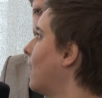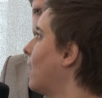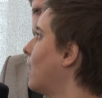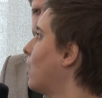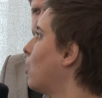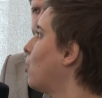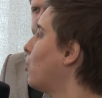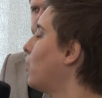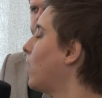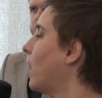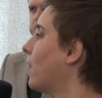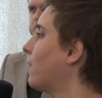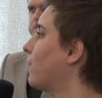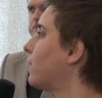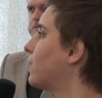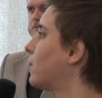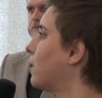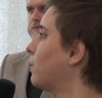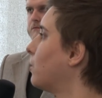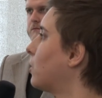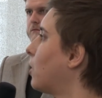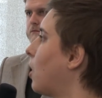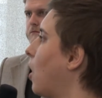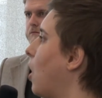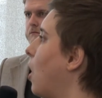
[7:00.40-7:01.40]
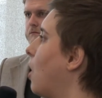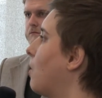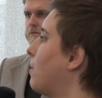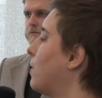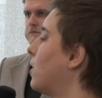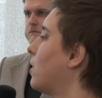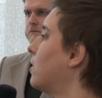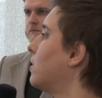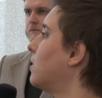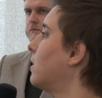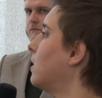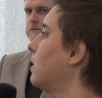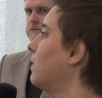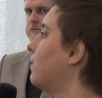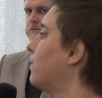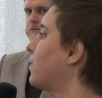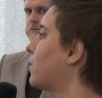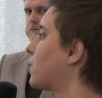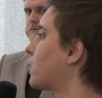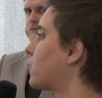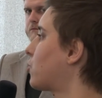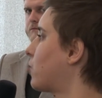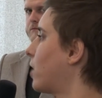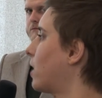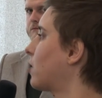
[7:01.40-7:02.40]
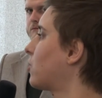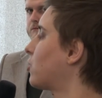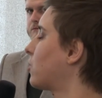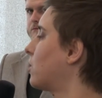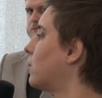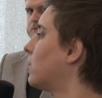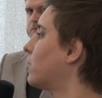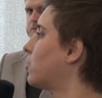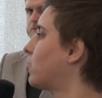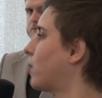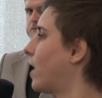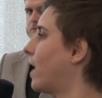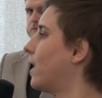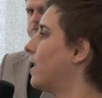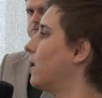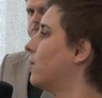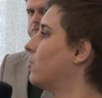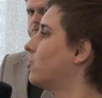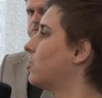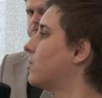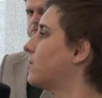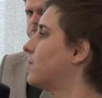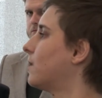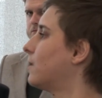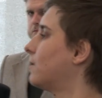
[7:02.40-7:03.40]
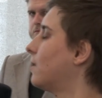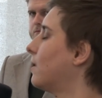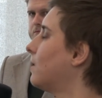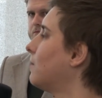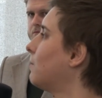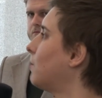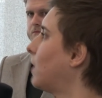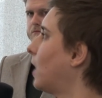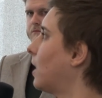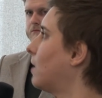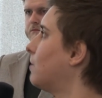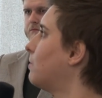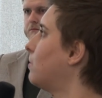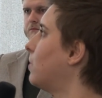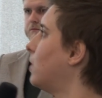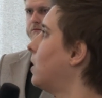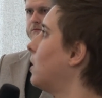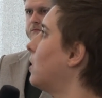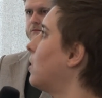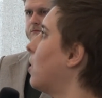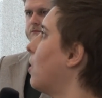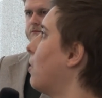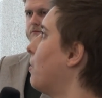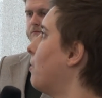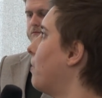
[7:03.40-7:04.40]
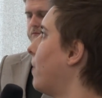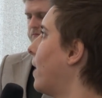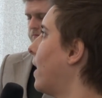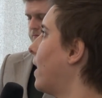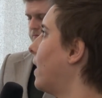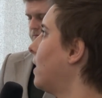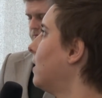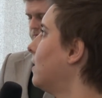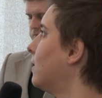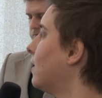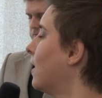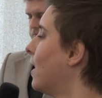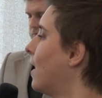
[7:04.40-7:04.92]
we have some common infrastructural challenges that then can be combined,